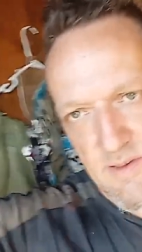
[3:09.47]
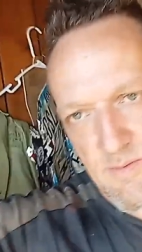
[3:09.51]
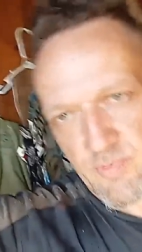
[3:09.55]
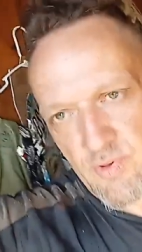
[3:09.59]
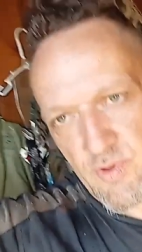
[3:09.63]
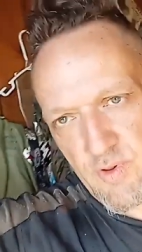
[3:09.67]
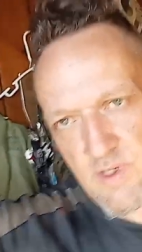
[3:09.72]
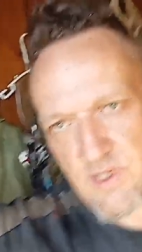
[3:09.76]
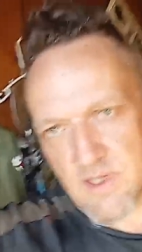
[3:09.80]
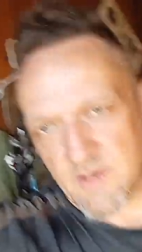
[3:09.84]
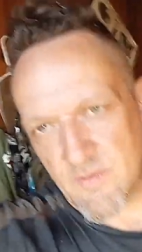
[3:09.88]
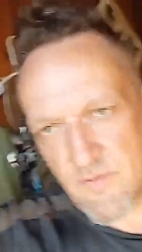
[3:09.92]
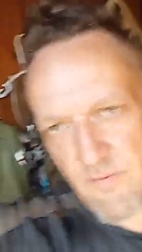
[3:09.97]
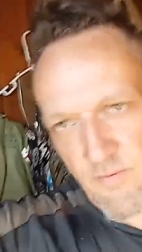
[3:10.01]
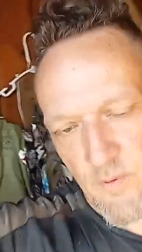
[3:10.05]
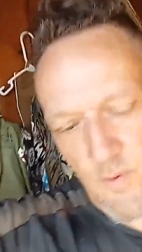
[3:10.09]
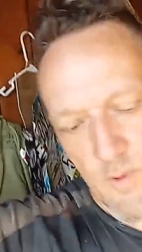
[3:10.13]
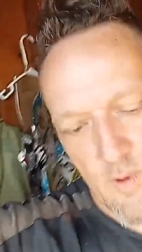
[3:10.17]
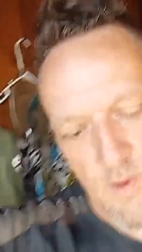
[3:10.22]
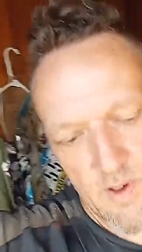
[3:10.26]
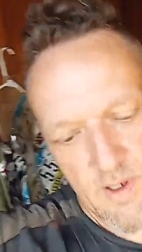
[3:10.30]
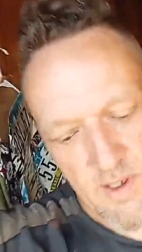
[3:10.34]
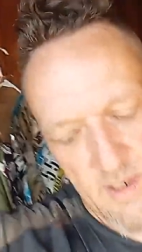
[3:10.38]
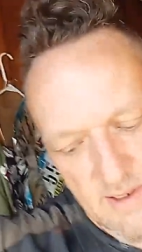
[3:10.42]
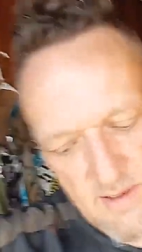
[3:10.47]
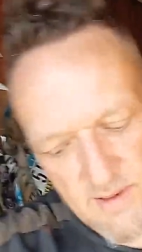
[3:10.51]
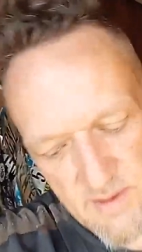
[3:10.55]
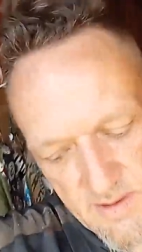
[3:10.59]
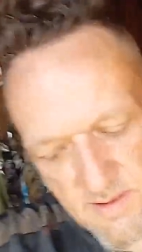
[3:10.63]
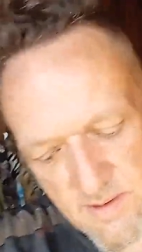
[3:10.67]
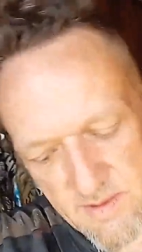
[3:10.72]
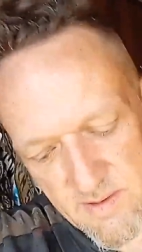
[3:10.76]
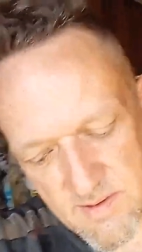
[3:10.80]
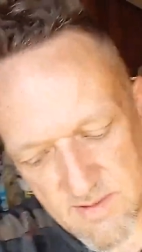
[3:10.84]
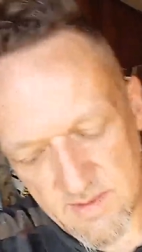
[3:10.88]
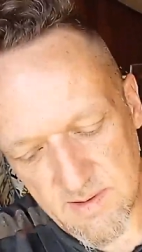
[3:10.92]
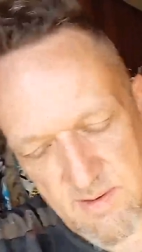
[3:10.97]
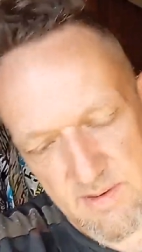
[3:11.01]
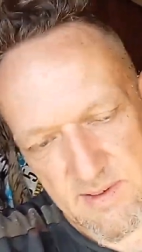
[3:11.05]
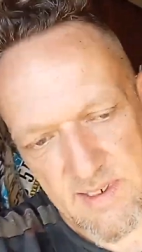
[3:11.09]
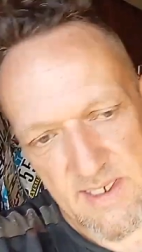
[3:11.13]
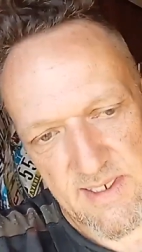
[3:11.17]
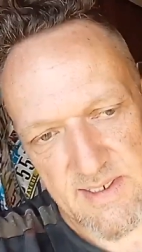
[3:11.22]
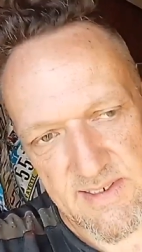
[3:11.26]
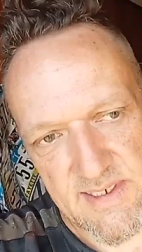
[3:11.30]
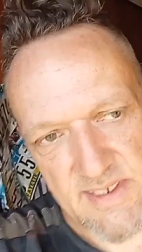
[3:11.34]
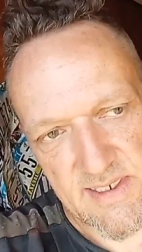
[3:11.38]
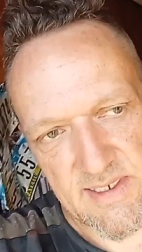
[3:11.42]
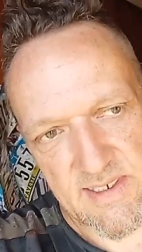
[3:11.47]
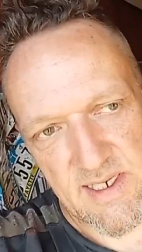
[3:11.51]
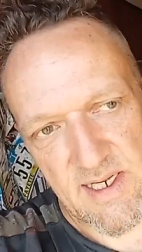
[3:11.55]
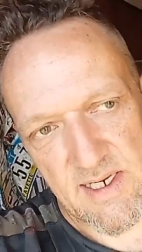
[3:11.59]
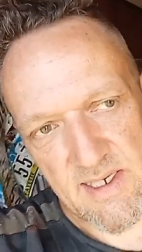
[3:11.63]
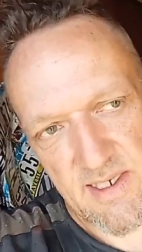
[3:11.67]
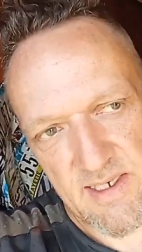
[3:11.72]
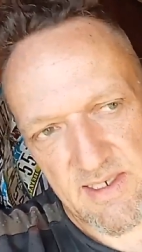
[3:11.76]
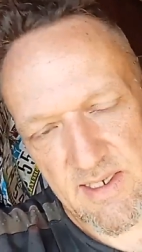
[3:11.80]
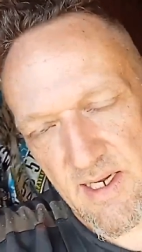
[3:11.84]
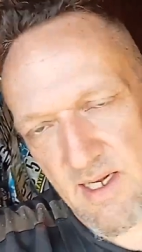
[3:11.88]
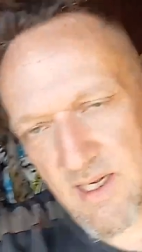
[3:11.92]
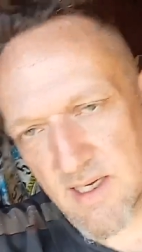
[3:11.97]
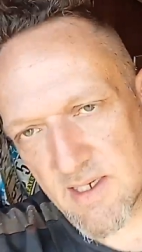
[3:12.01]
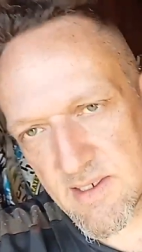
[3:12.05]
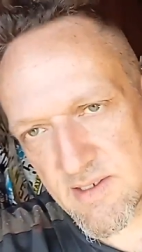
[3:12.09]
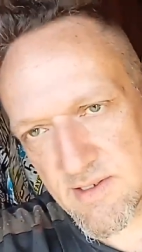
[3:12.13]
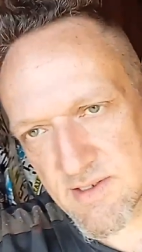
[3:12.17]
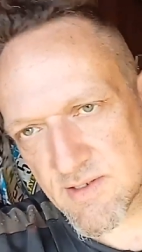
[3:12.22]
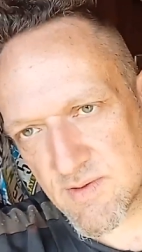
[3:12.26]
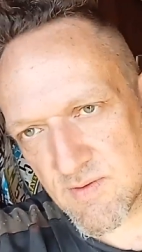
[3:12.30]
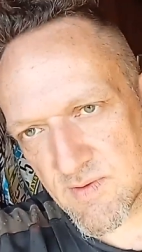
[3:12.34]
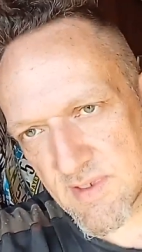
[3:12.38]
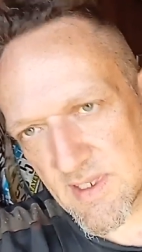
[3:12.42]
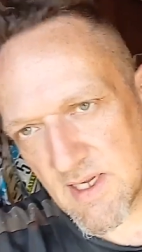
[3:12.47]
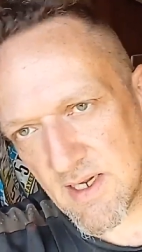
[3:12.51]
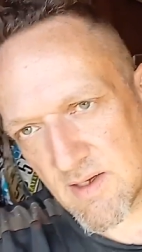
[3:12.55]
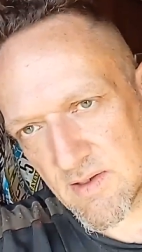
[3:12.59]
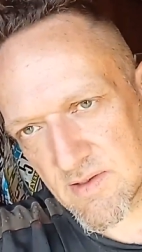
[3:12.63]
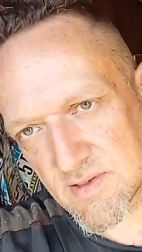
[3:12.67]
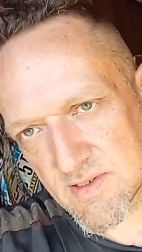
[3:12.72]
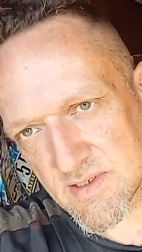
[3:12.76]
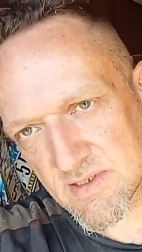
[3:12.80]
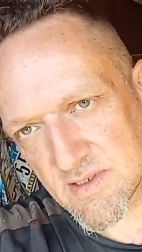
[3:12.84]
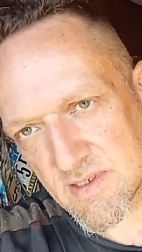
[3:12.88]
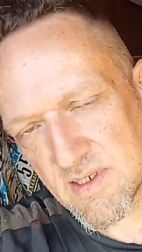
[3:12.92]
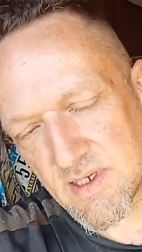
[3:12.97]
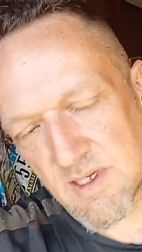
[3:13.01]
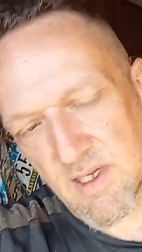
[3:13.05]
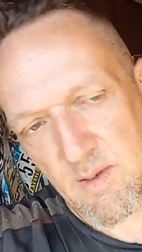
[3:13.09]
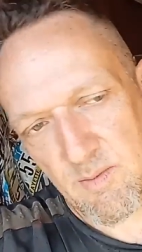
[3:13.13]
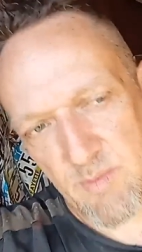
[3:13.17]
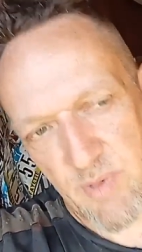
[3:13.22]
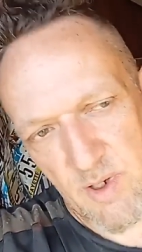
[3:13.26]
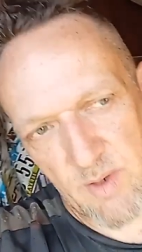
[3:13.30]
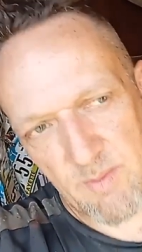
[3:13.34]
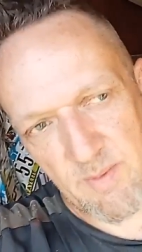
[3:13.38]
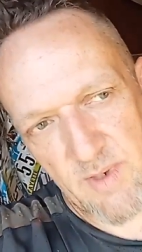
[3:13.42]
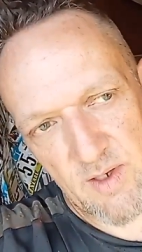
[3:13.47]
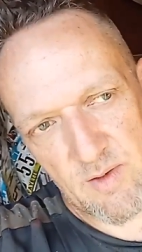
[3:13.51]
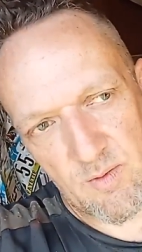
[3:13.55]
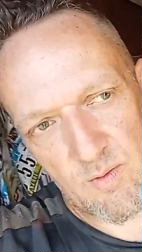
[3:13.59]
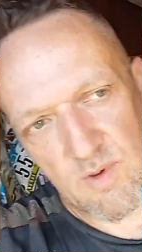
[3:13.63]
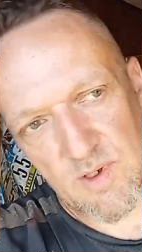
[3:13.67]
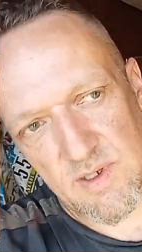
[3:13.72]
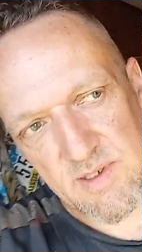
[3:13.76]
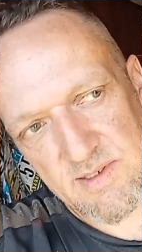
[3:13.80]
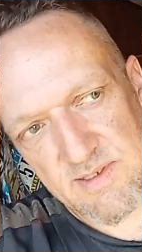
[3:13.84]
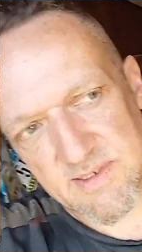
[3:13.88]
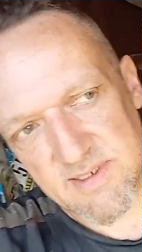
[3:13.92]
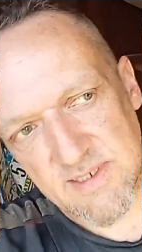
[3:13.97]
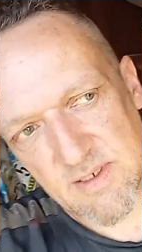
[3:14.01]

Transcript: put in for in 1999 and 2000, permanent ones.